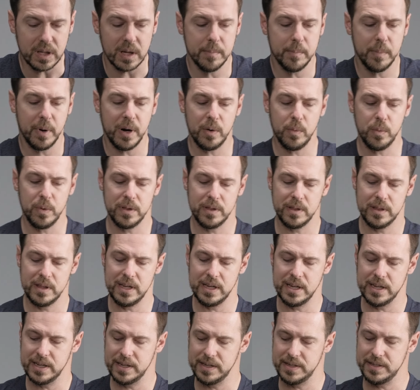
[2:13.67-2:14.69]
But with
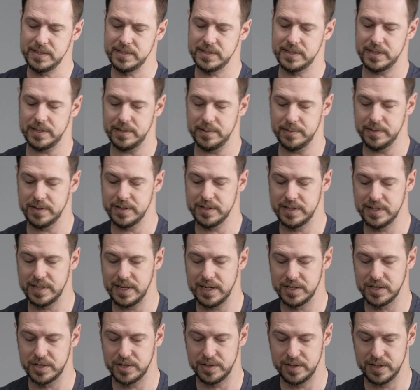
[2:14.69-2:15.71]
these,
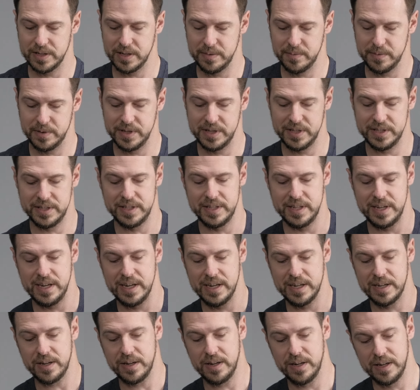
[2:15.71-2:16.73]
essentially, we just
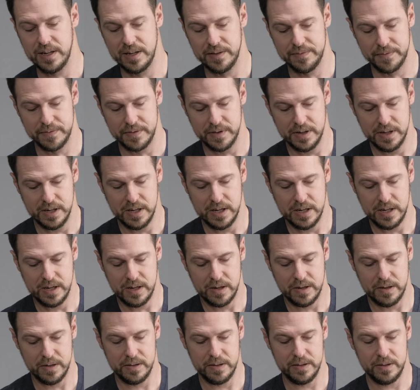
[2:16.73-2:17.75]
take off
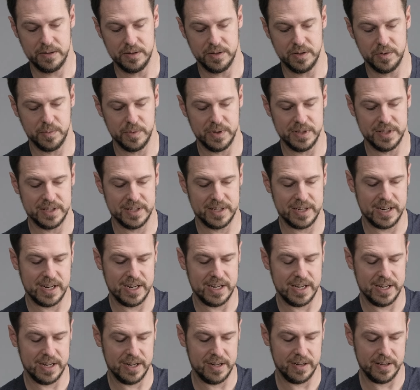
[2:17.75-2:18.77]
a little twist
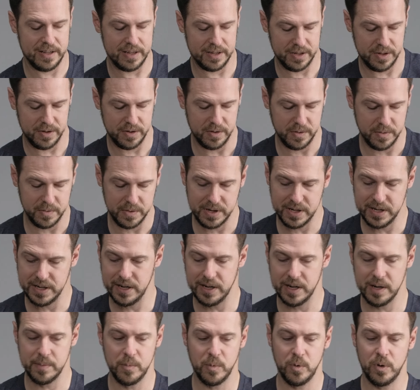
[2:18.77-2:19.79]
tie here that you don't need
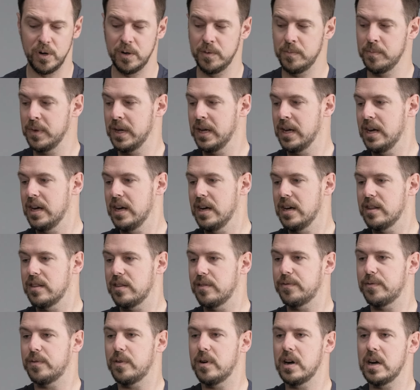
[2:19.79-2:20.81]
anymore.
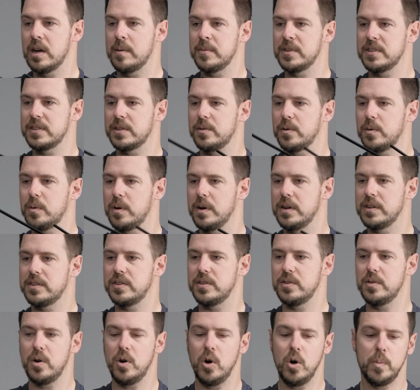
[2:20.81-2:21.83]
The frame is going
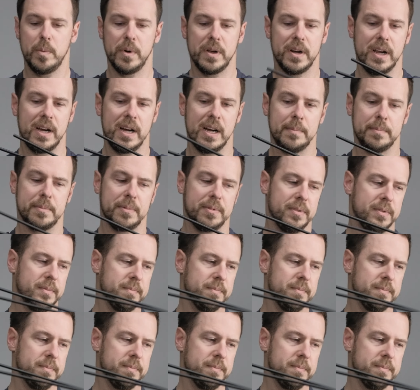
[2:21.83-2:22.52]
to open up